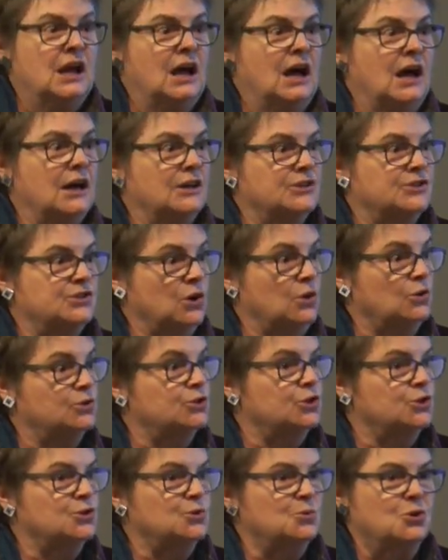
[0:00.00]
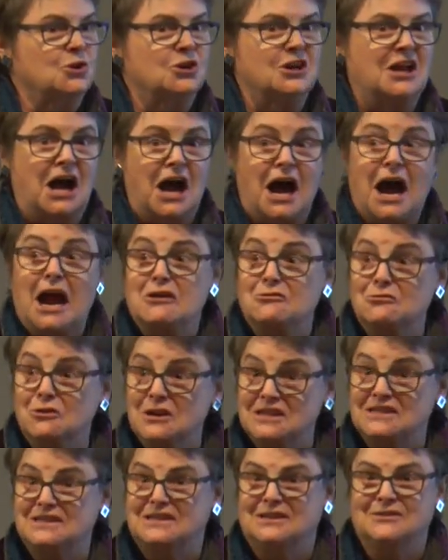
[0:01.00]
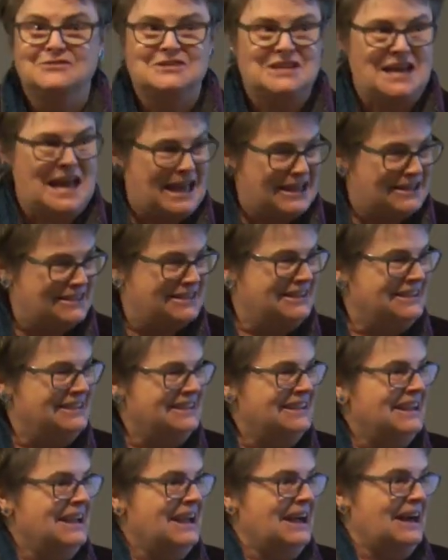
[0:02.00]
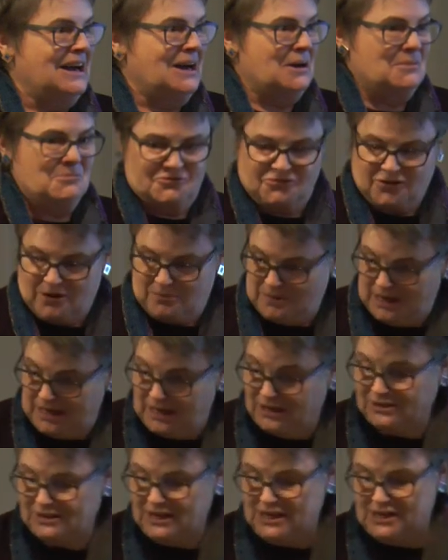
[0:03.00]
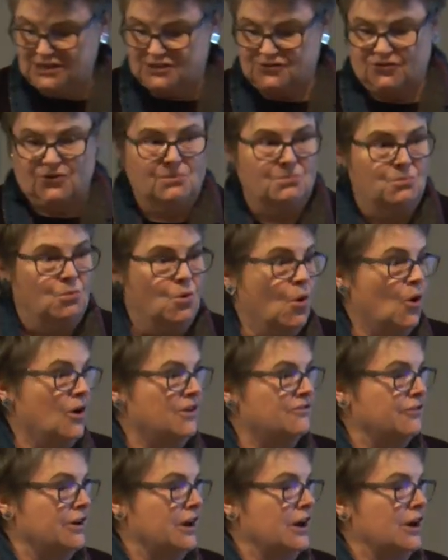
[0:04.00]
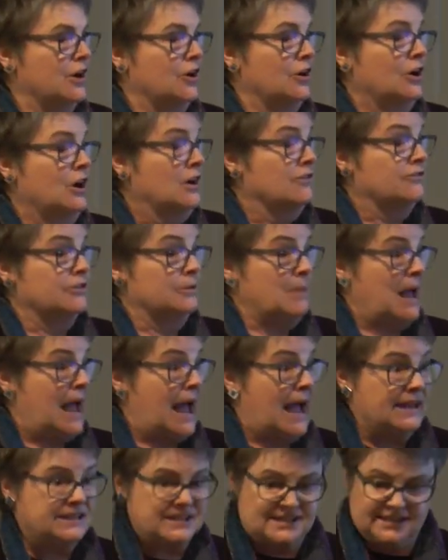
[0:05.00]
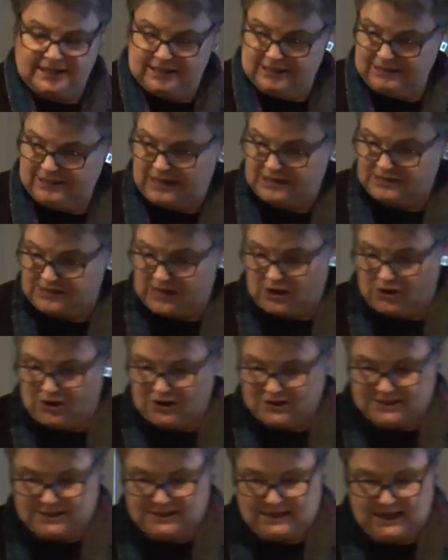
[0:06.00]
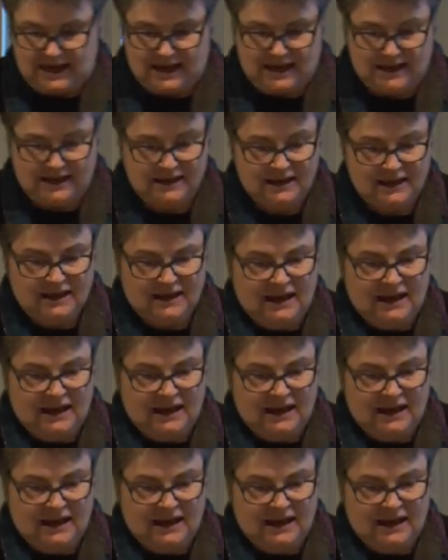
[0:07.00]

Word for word: uh, soldiers were at high risk of death um, from illness, from warfare, from accident, as they are today.